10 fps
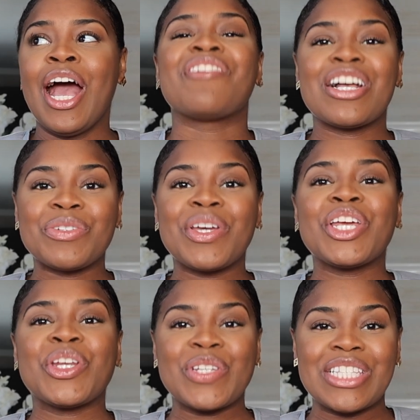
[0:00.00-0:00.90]

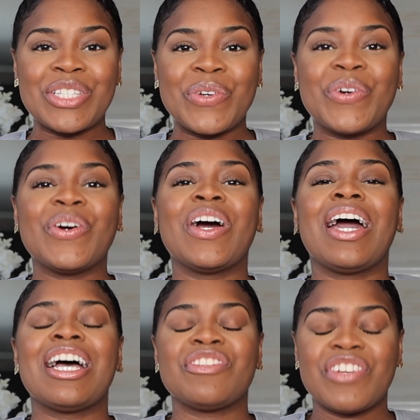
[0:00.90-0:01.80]
Graduated nursing school
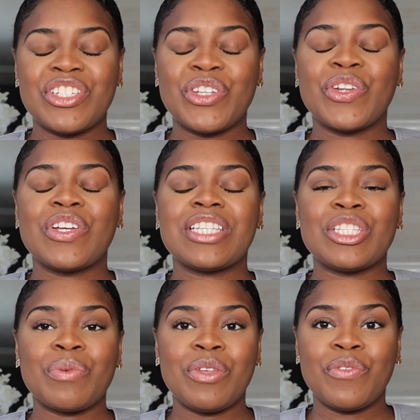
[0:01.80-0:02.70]
as a registered nurse in
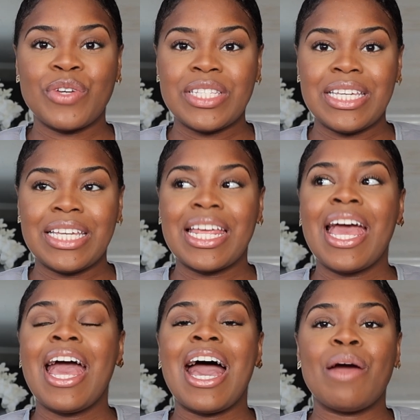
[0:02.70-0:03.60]
2014.
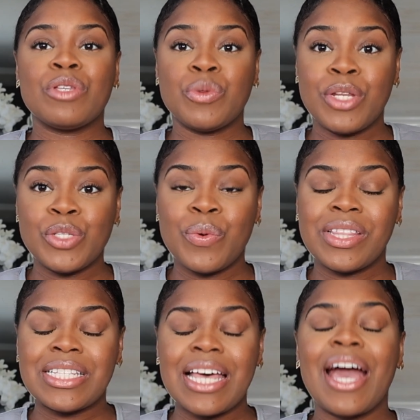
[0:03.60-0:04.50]
I was 22
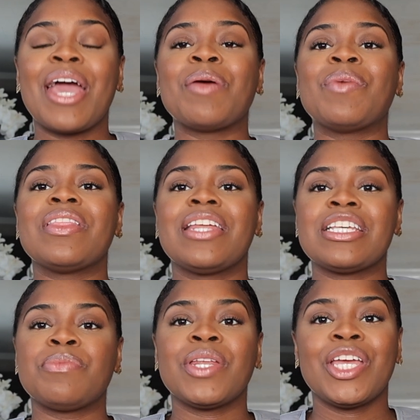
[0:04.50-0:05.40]
at the time. Then I
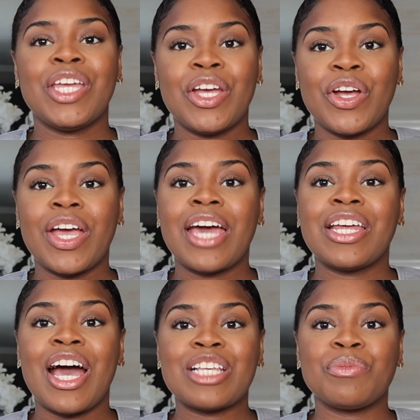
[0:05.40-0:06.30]
spent a year at
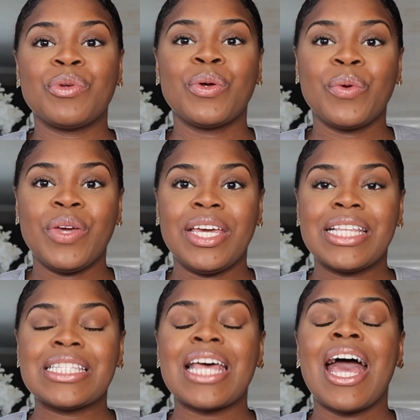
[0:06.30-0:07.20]
a hospital in
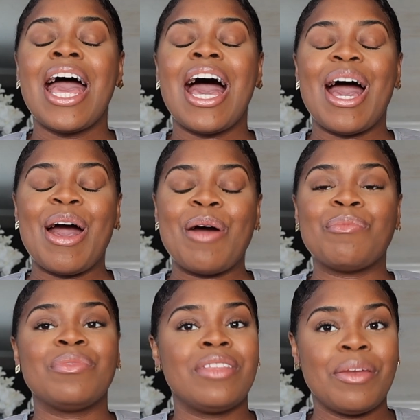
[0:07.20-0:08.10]
Queens.
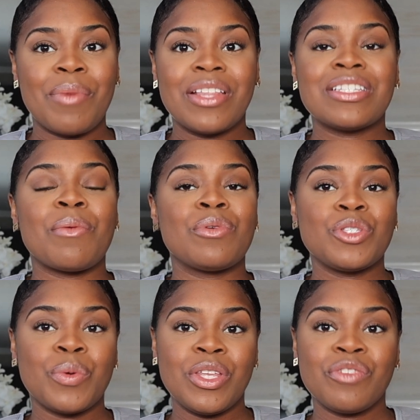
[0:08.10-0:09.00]
Then by the time I was
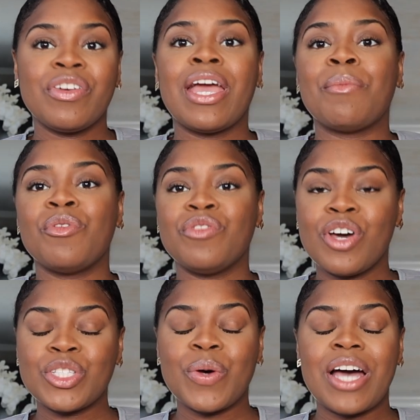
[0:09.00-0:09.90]
23, I moved
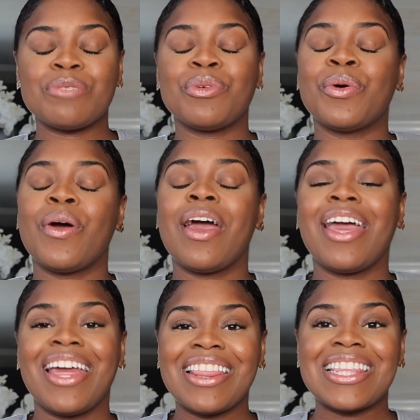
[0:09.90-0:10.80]
on to a hospital
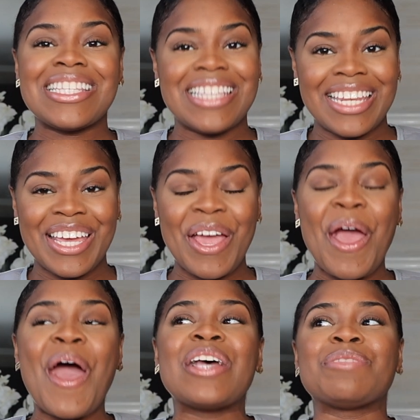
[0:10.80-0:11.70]
in the city.
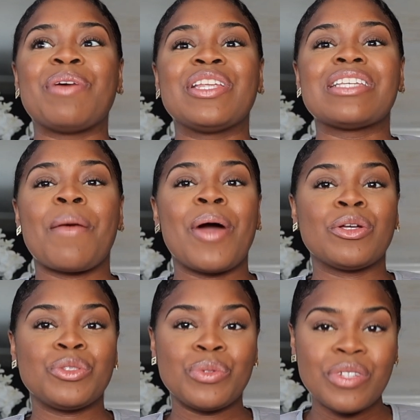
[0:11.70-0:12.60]
Spent
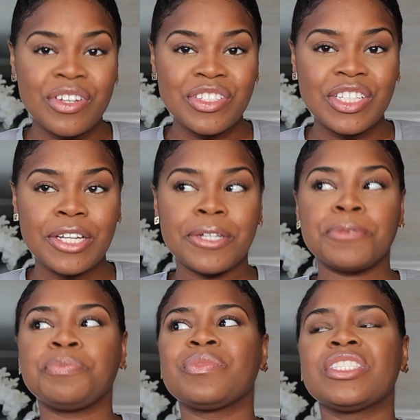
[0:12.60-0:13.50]
about 2 years
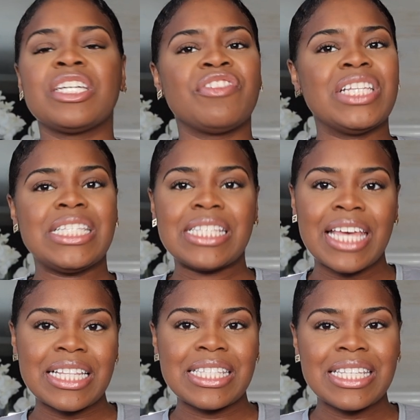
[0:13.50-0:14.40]
there to really
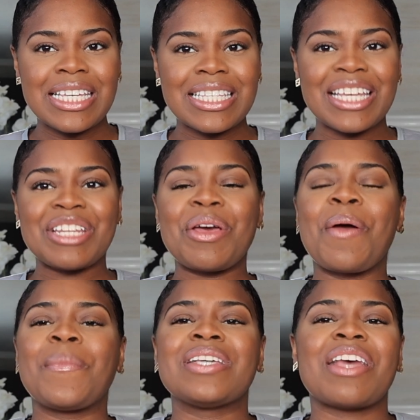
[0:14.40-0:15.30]
get seasoned,
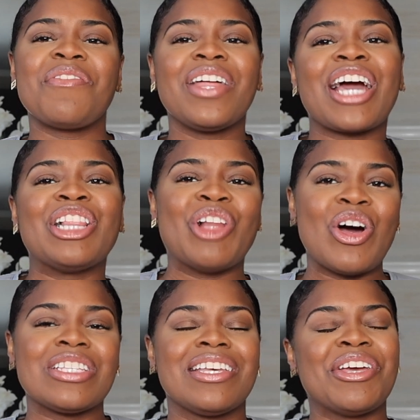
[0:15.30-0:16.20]
because I feel like I
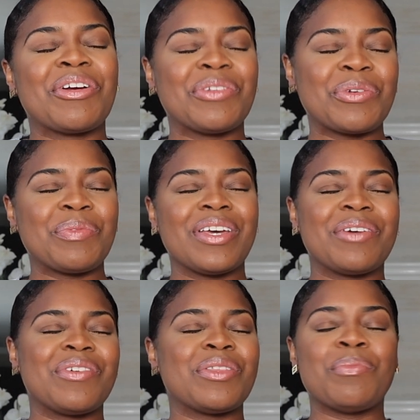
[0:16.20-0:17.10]
lost the year a little
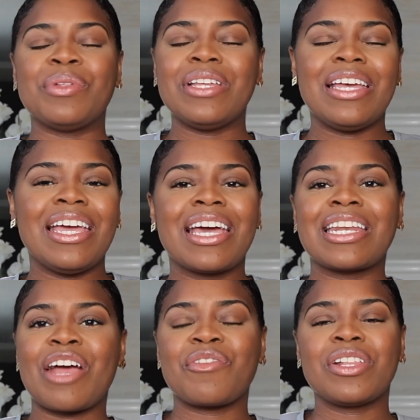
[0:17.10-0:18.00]
bit with the bullying and
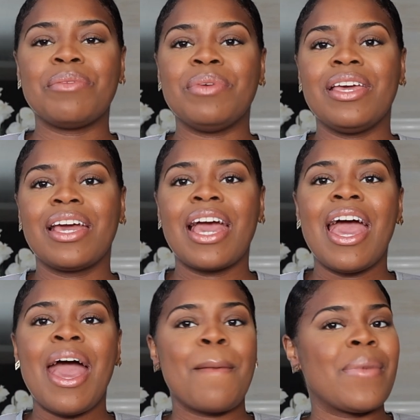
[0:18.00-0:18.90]
not really being
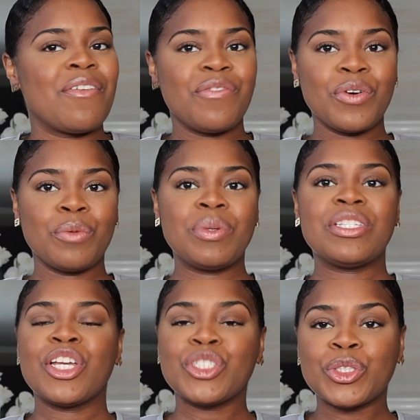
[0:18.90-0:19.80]
my full
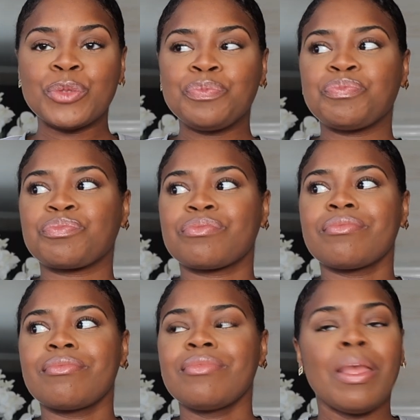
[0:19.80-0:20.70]
potential,
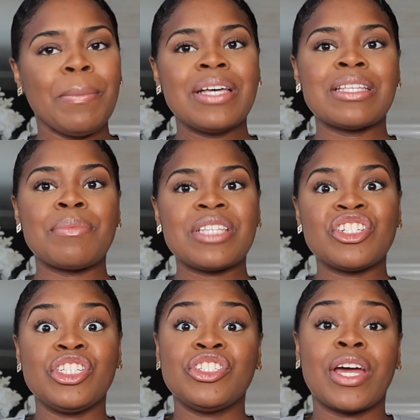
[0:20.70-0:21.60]
because I'm
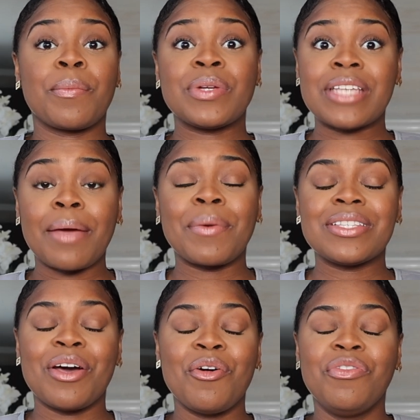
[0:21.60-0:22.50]
essentially trying to protect
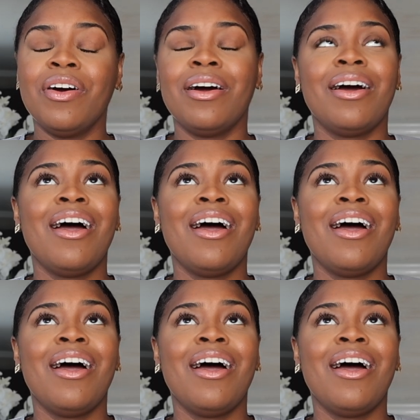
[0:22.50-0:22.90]
myself.